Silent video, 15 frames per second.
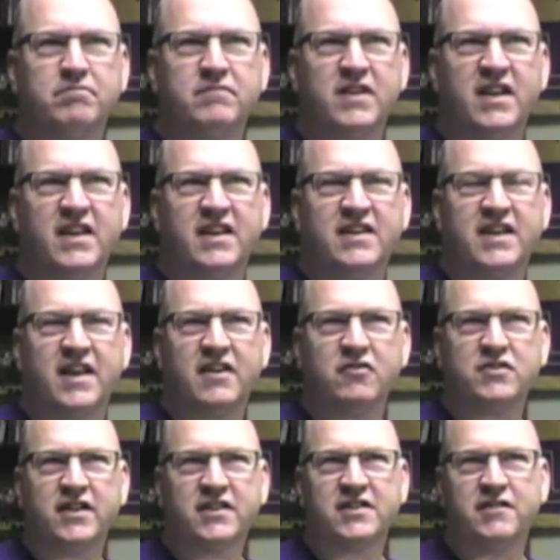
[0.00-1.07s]
the Nintendo
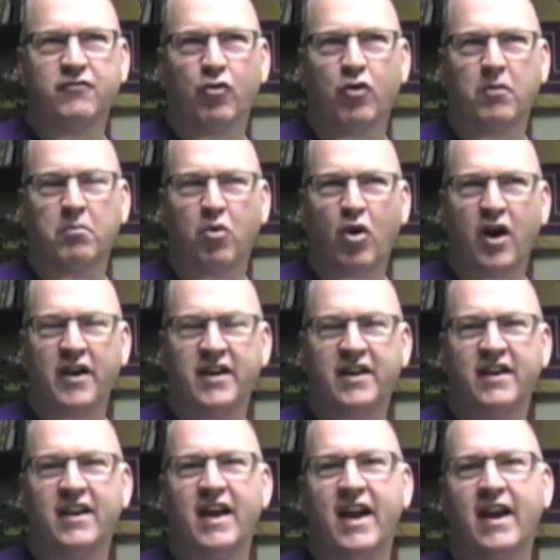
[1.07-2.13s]
64 brought in
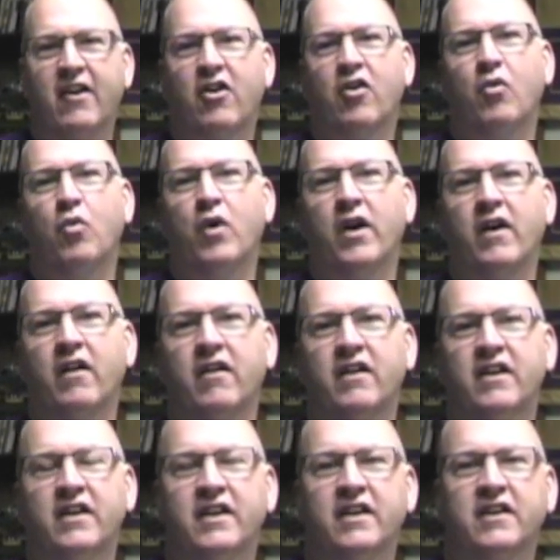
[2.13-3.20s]
an era where
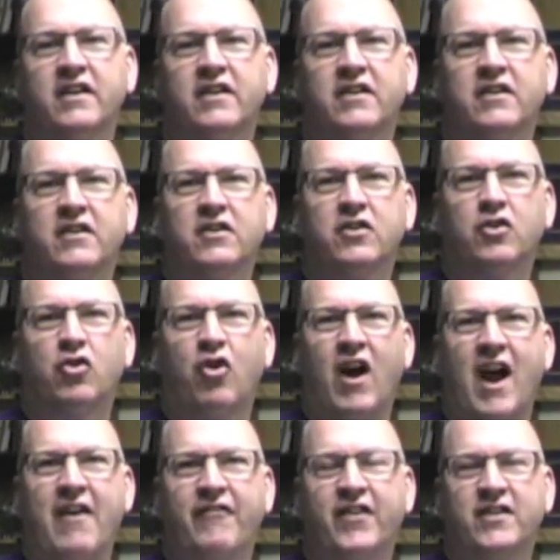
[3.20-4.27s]

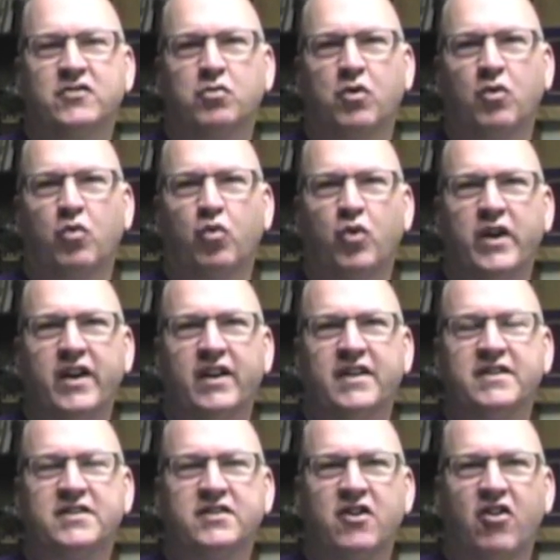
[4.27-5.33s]
graphics were really
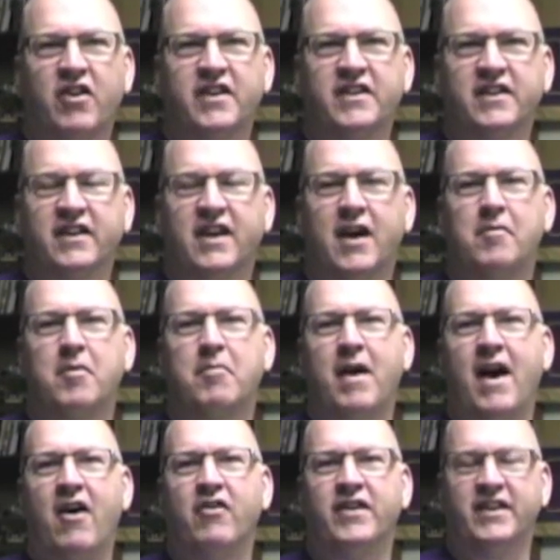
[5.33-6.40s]
starting to come
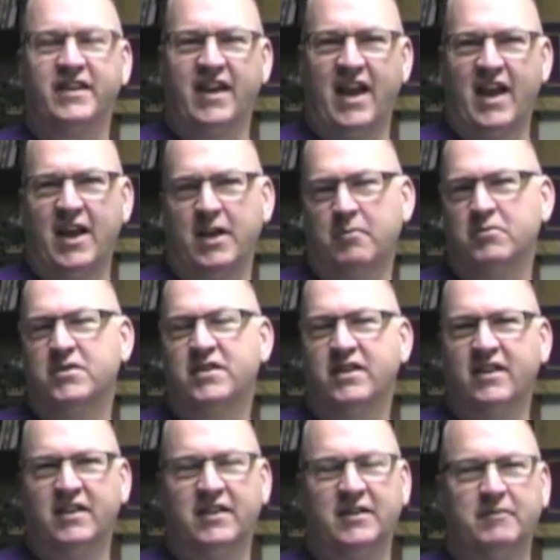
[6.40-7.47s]
about in games.
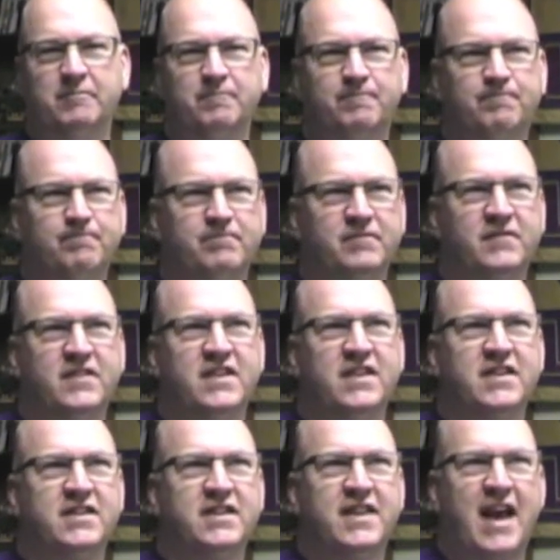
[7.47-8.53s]
Um,
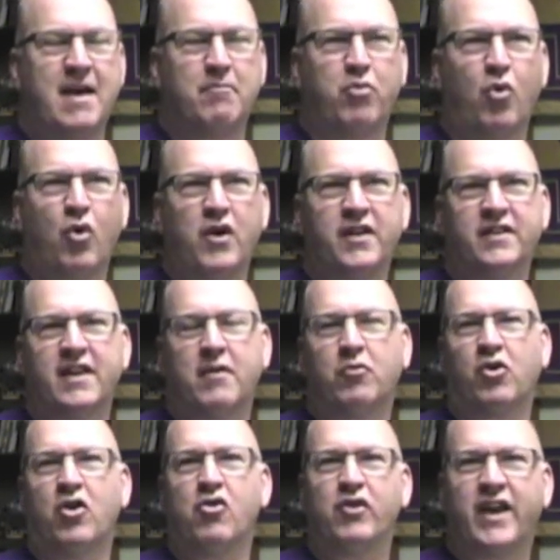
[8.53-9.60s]
to that point, they
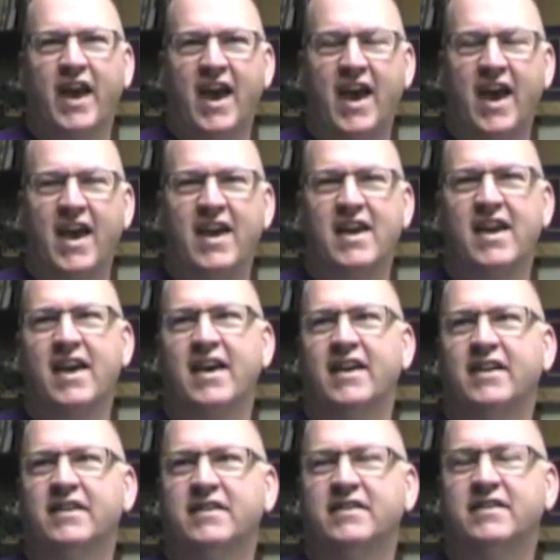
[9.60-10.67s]
were okay
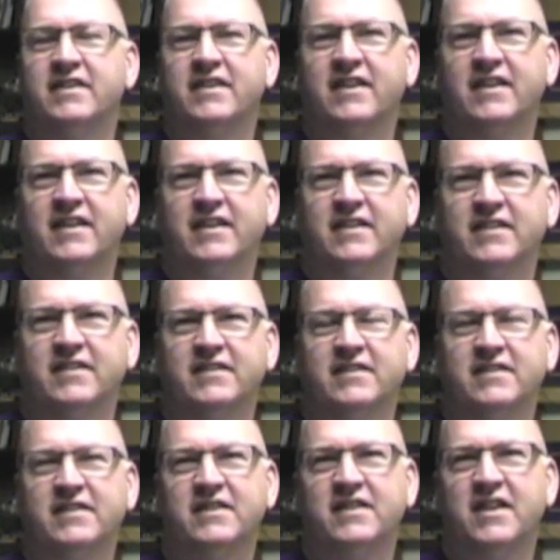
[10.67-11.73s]
and, and
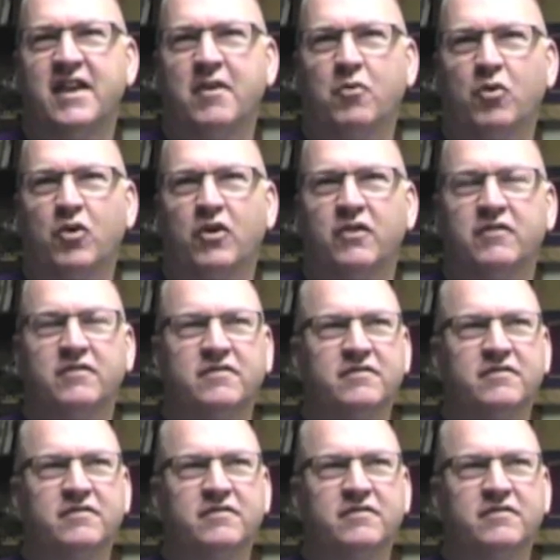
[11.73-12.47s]
they were